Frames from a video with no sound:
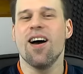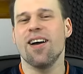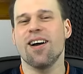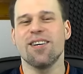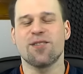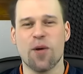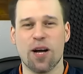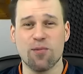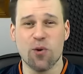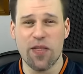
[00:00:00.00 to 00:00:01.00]
Hi guys, and
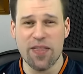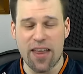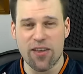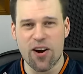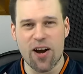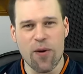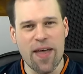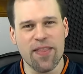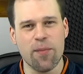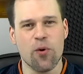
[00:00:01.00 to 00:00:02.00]
welcome to another
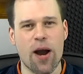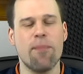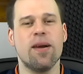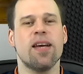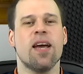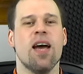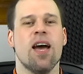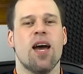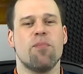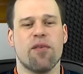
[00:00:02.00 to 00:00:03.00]
random rambling.
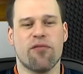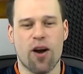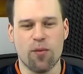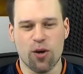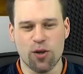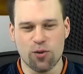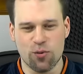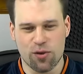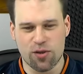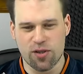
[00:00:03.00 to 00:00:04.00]
And before I'm going to
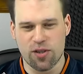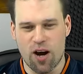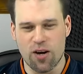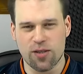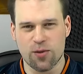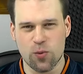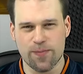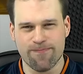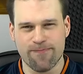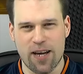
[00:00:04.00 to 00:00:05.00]
start,
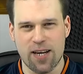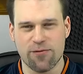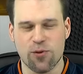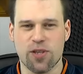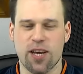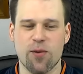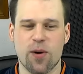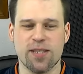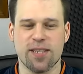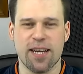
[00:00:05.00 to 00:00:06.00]
I have to say
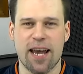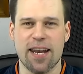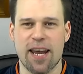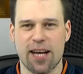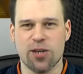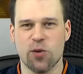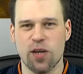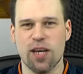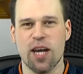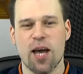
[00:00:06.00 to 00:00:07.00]
once again,
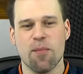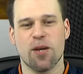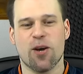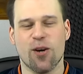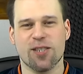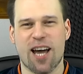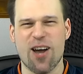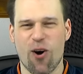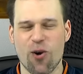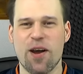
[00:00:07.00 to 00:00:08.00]
actually, because I
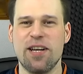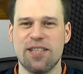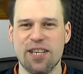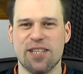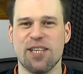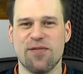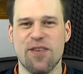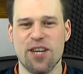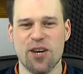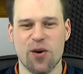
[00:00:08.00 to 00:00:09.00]
already did this
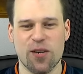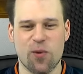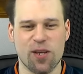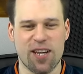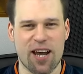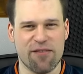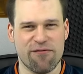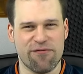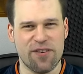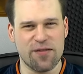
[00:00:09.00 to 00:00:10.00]
video, it was like
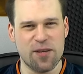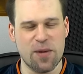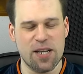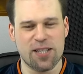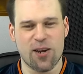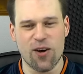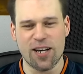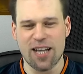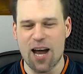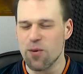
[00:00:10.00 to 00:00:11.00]
50 minutes long,
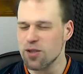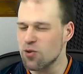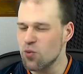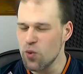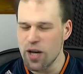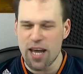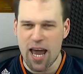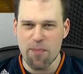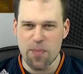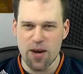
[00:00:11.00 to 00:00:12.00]
and I was really
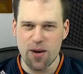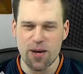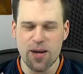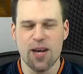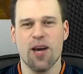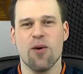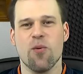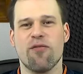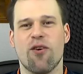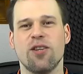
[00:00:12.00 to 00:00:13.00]
happy
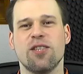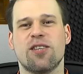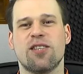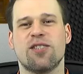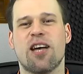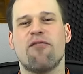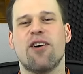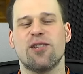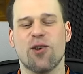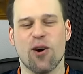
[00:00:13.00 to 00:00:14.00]
with all the stuff
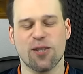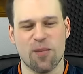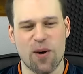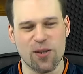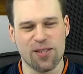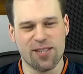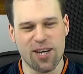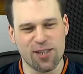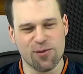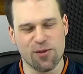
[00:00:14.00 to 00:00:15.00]
I talked about,
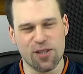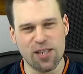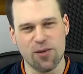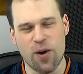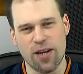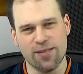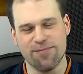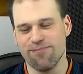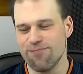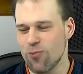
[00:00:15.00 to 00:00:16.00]
just to see
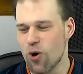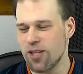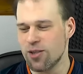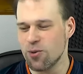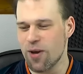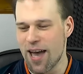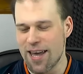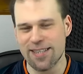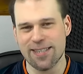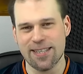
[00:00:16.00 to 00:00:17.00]
when wanted to
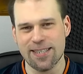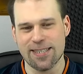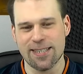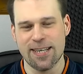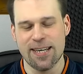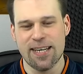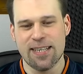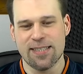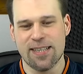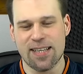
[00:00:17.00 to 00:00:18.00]
edit it,
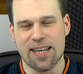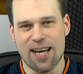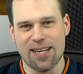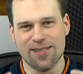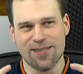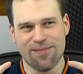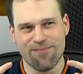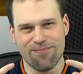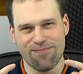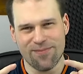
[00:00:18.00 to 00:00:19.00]
that I
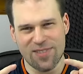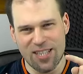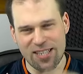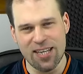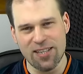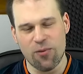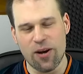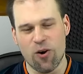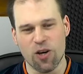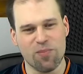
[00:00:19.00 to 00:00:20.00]
did hit the
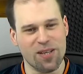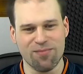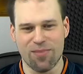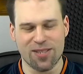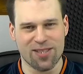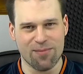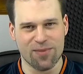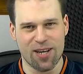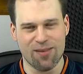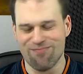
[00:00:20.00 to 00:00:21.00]
record button, but
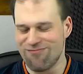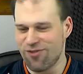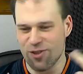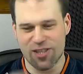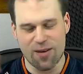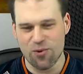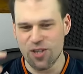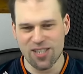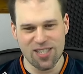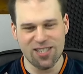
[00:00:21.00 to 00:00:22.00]
for some
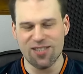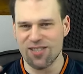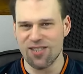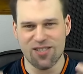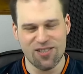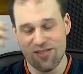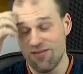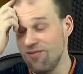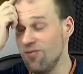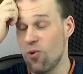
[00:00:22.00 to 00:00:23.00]
reason in the
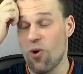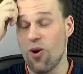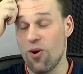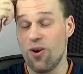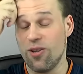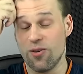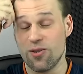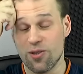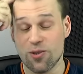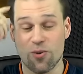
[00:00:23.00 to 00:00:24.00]
wrong order or
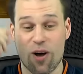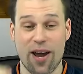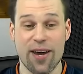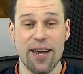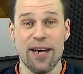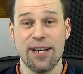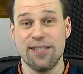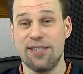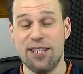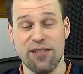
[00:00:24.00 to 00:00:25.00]
so. So I
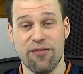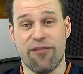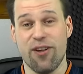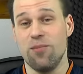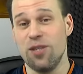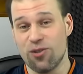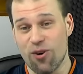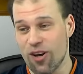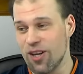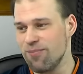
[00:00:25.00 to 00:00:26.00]
didn't film me
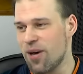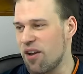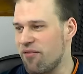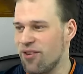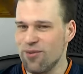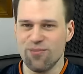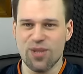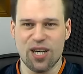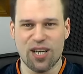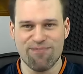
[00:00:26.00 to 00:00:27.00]
talking, but I filmed
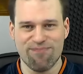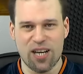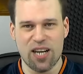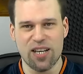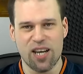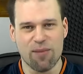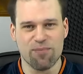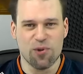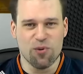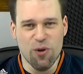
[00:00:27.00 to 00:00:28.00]
me cleaning up
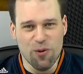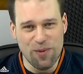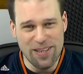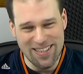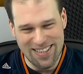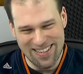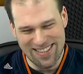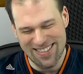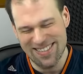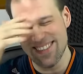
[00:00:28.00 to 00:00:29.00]
the room.
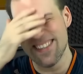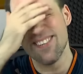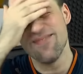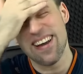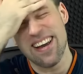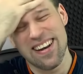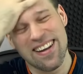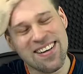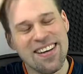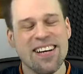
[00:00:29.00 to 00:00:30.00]
Oh
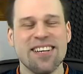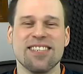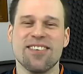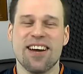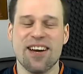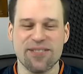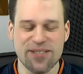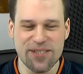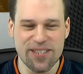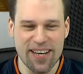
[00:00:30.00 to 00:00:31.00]
man, so I have to
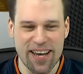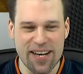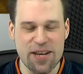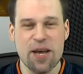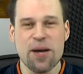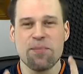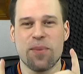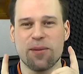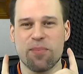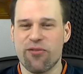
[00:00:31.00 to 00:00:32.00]
do it again.
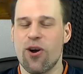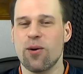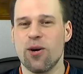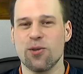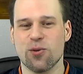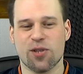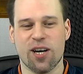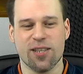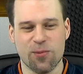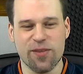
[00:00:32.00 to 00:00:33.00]
But before I'm going to
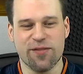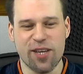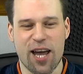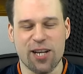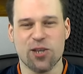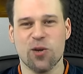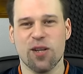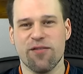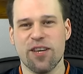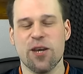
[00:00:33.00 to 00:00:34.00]
start with the
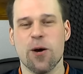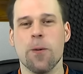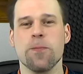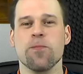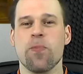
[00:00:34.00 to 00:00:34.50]
actual video,